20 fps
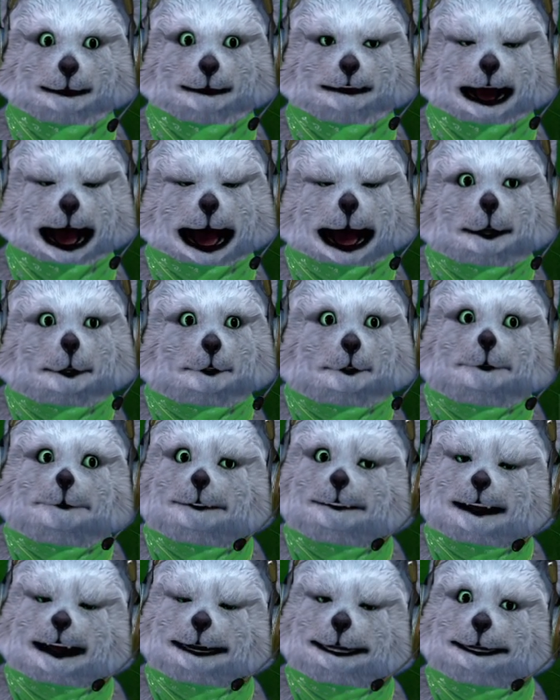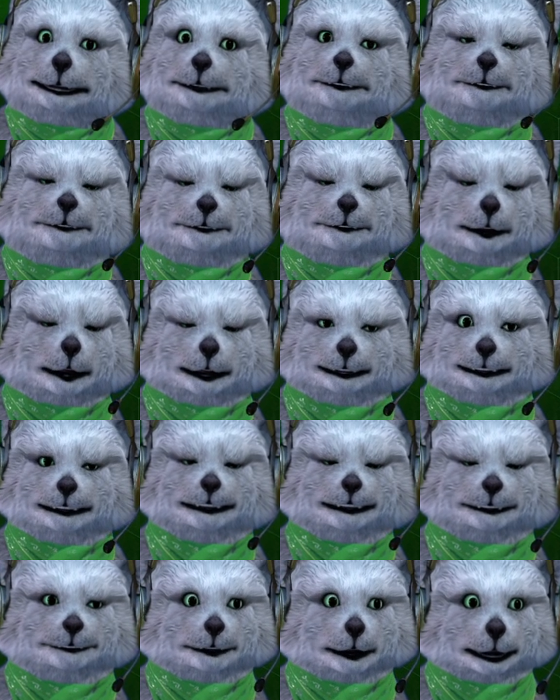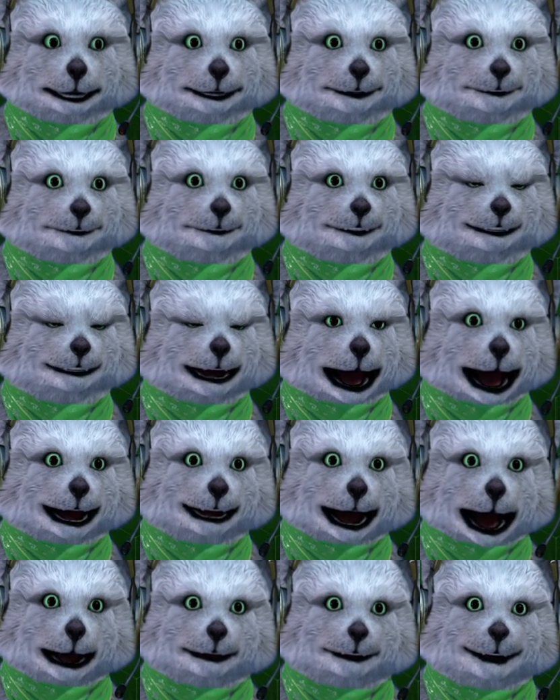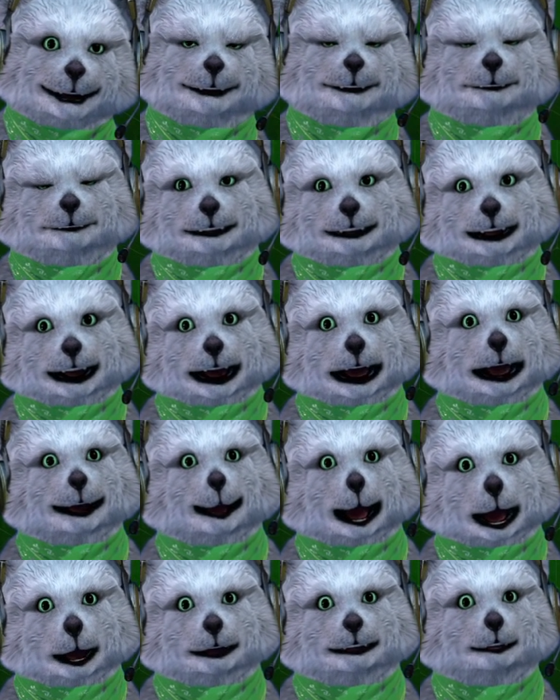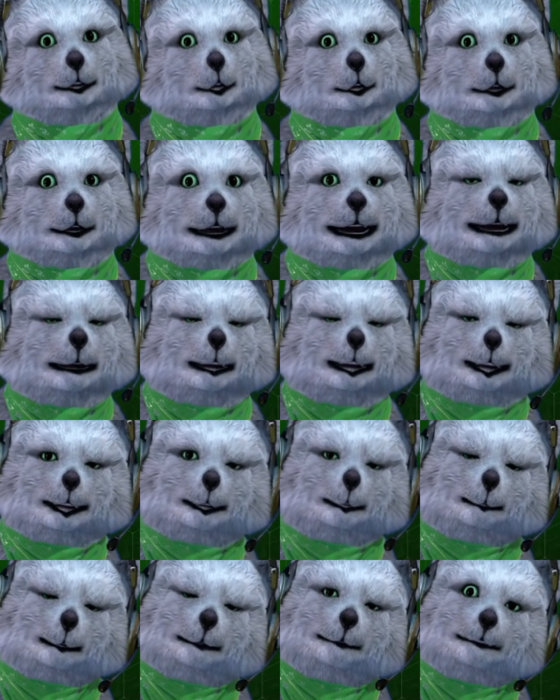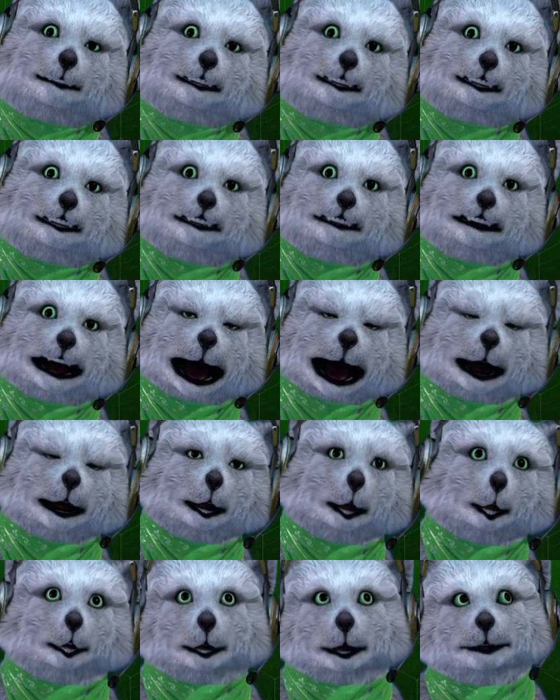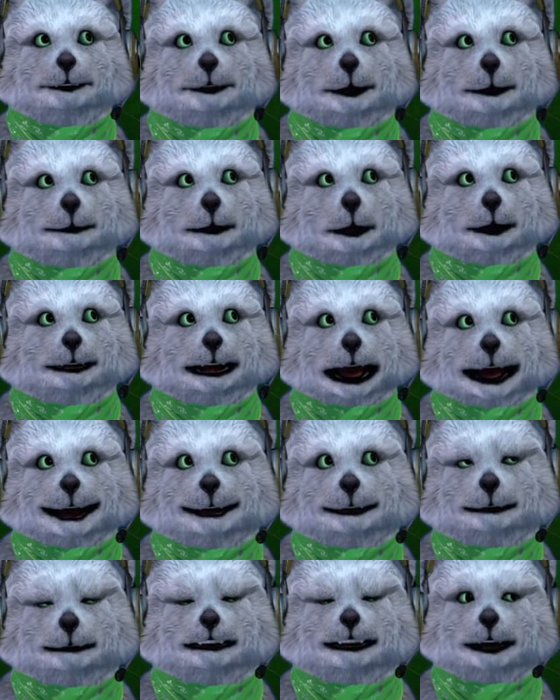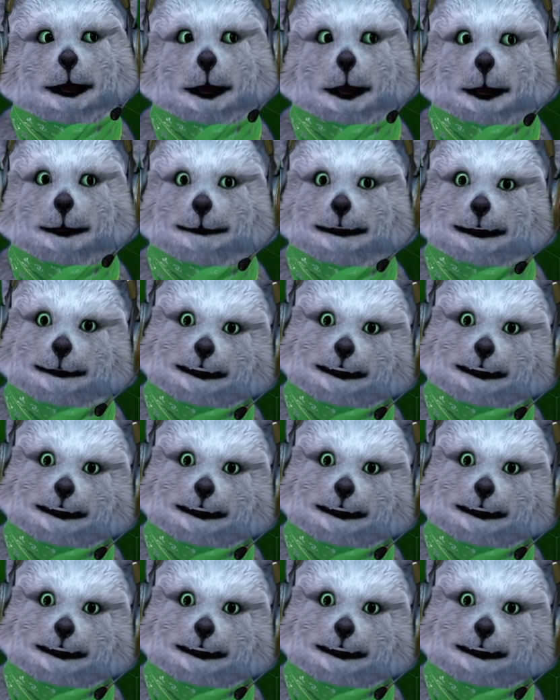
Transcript: Um, if you guys like the video, please leave a like, subscribe if you guys haven't already, or if you uh, or if it's your first time here.